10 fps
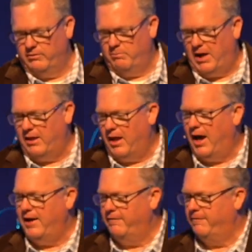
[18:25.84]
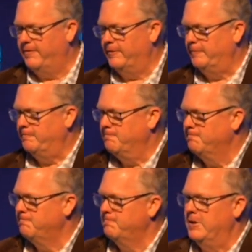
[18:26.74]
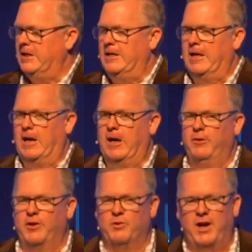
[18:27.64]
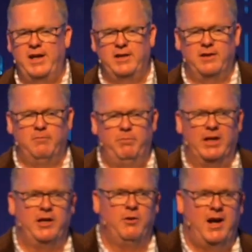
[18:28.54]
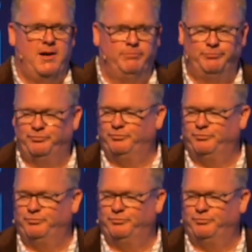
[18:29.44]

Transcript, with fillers: by life. Uh, the great Billy Graham